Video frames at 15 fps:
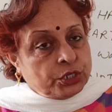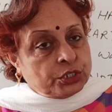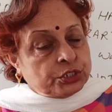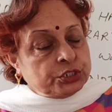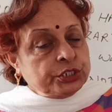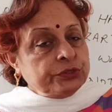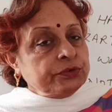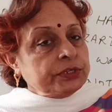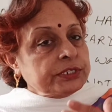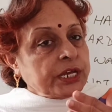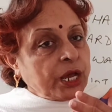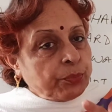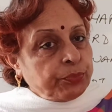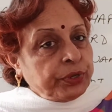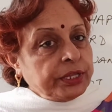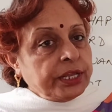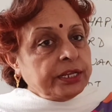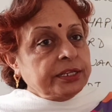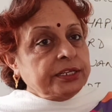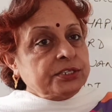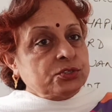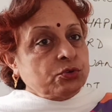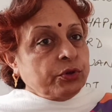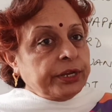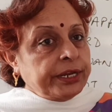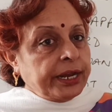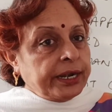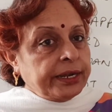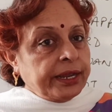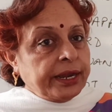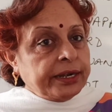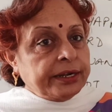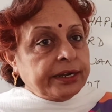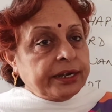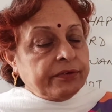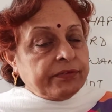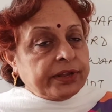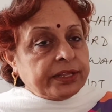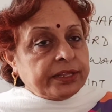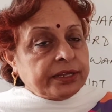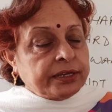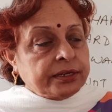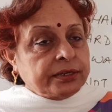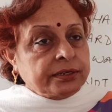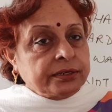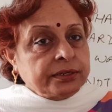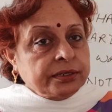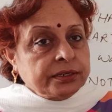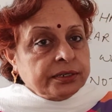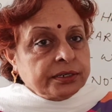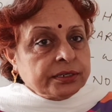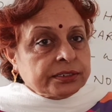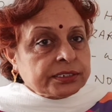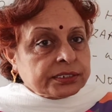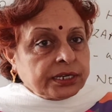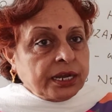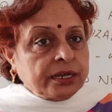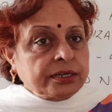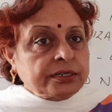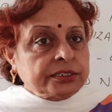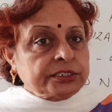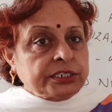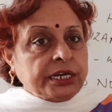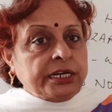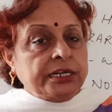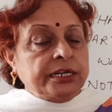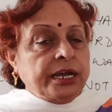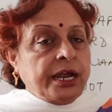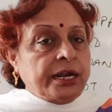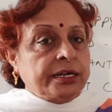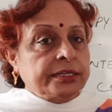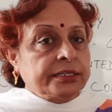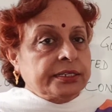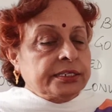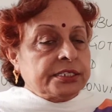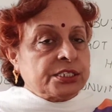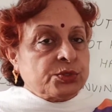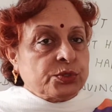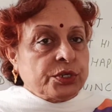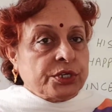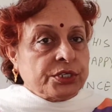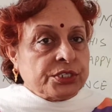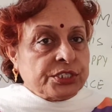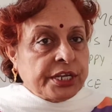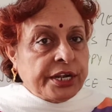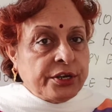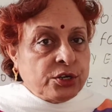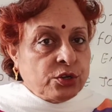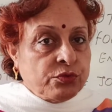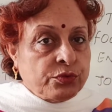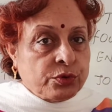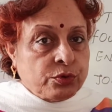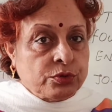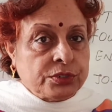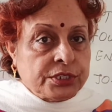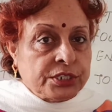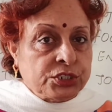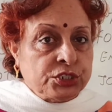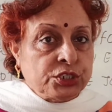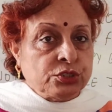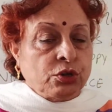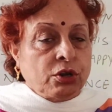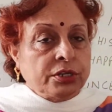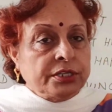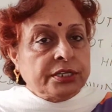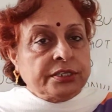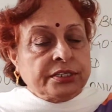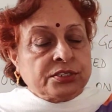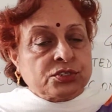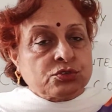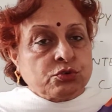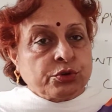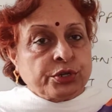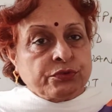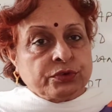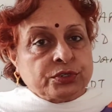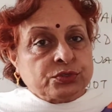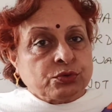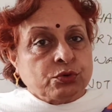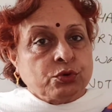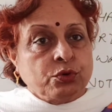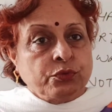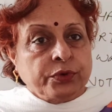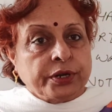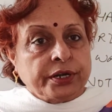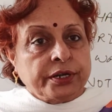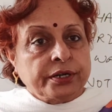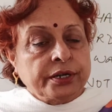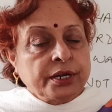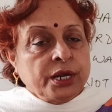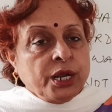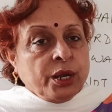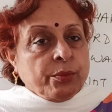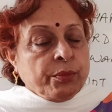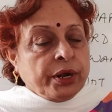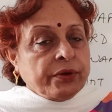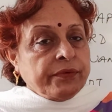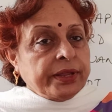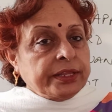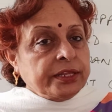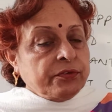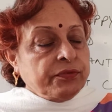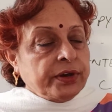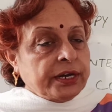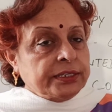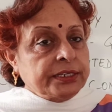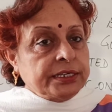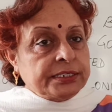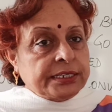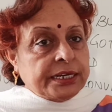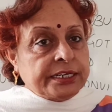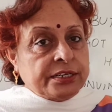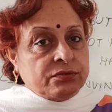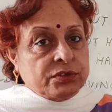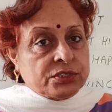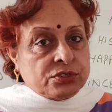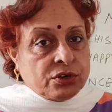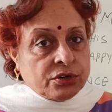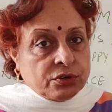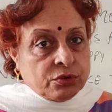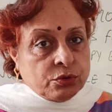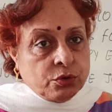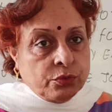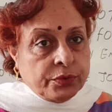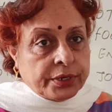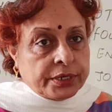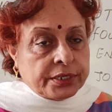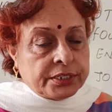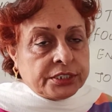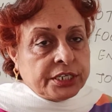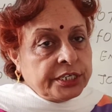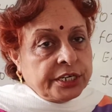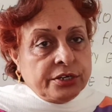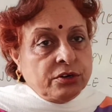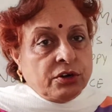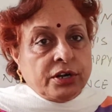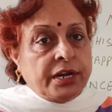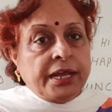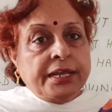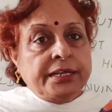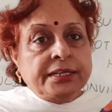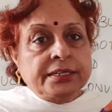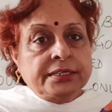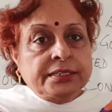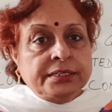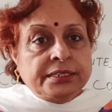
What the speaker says: She was happy that the story had ended when the skunk child had this scent of roses. She thought that the story was over. But when the father said it was not over, she did not like,